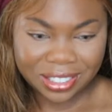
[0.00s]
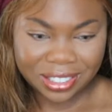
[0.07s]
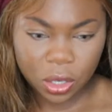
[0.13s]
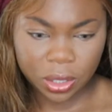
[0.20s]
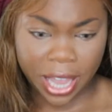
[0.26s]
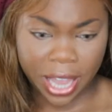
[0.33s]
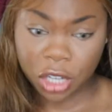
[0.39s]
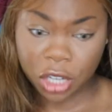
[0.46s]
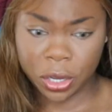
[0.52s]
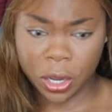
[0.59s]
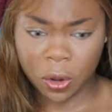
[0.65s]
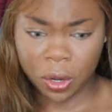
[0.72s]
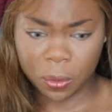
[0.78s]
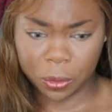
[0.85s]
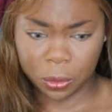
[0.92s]

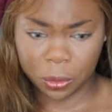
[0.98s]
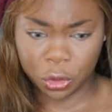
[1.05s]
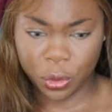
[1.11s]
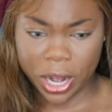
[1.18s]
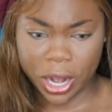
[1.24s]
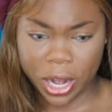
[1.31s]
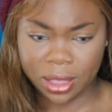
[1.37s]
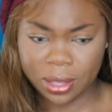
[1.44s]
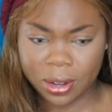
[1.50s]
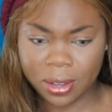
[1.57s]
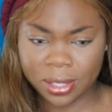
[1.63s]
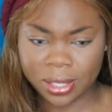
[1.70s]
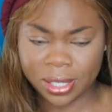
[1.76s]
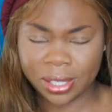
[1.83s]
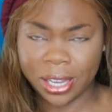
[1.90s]
Catriona will train the
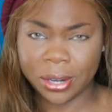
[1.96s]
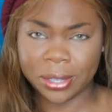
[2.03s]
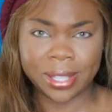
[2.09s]
girls this year.